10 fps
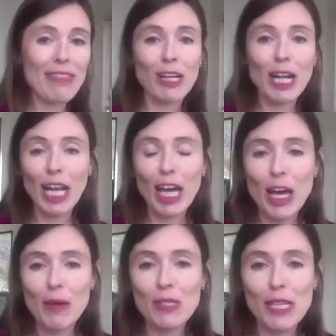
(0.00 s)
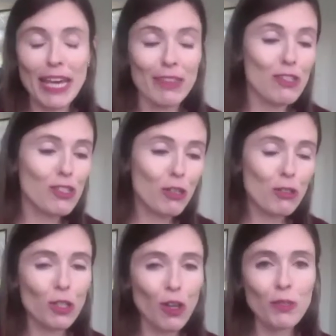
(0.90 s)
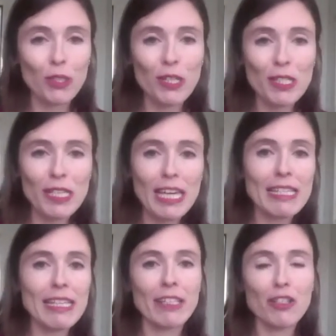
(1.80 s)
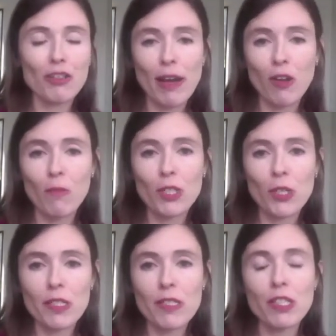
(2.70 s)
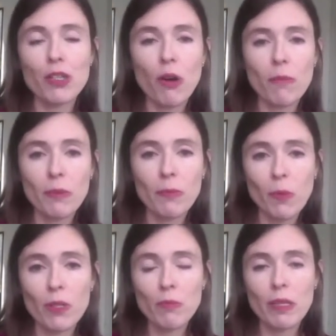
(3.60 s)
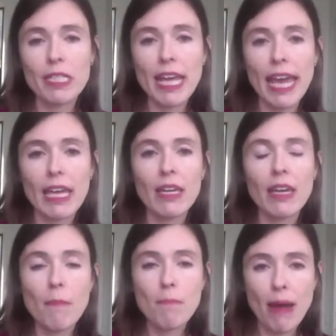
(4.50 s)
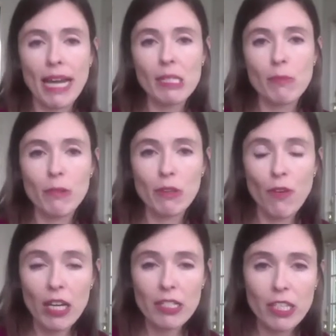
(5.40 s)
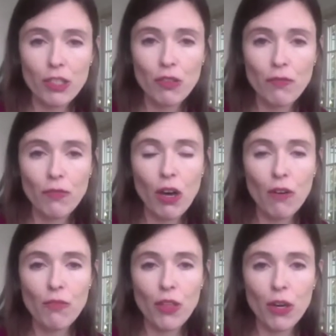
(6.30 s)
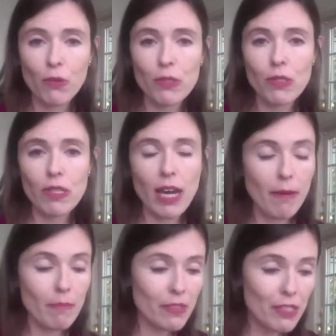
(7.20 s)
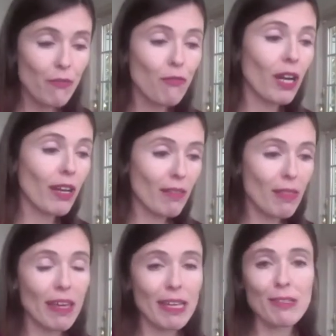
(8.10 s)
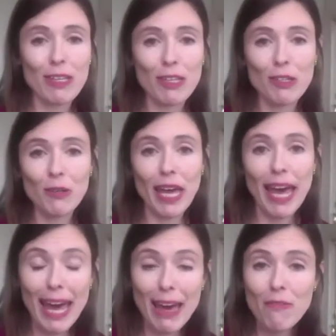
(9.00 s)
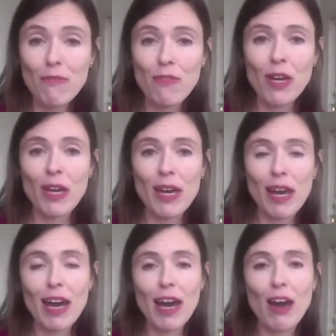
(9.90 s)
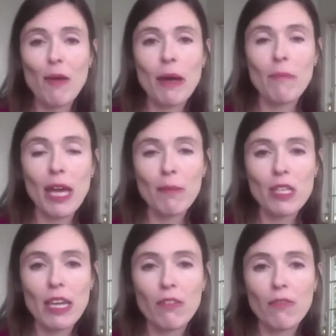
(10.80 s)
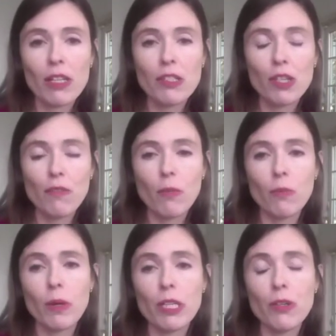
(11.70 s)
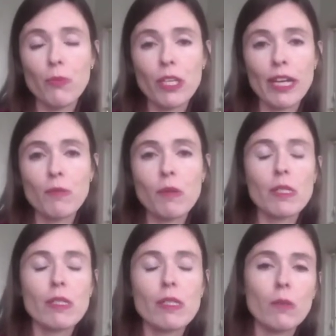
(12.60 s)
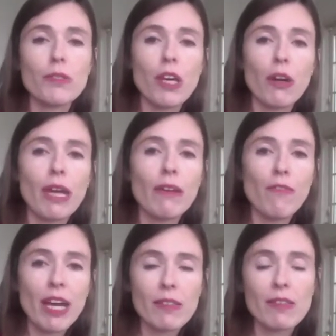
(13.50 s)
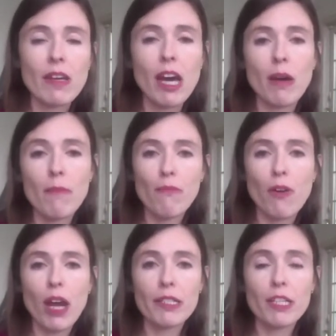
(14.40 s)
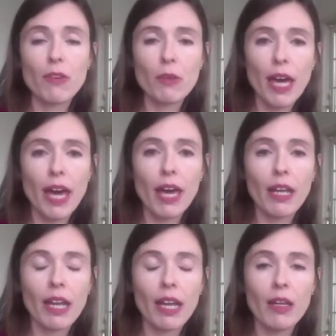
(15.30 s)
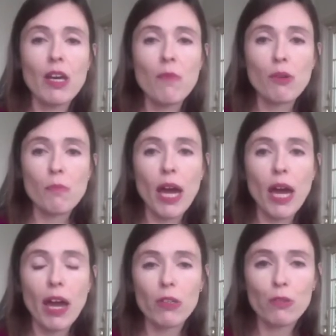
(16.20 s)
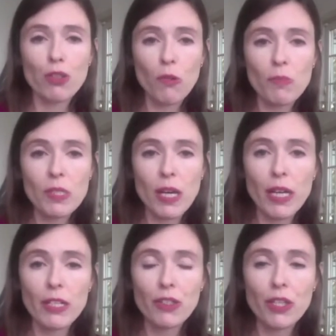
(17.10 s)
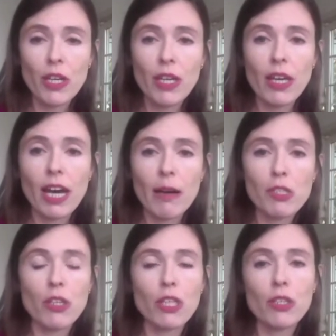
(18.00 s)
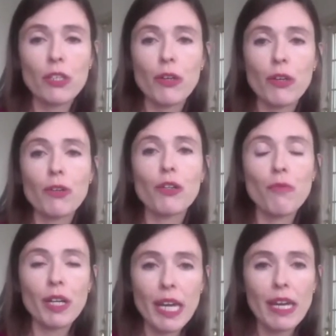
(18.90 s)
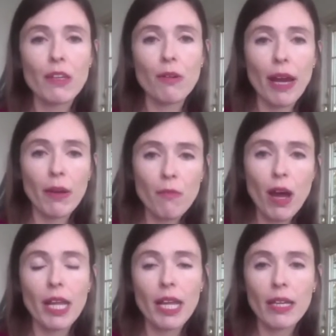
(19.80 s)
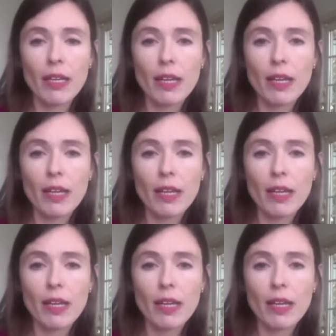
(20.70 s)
the clubs and the social opportunities and the travel opportunities. You want to be able to take maximum advantage of those different things that you're going to have and be able to take advantage of it when you get to business school. So invest time up front if you can in preparing your job search, so that you can really hit the ground running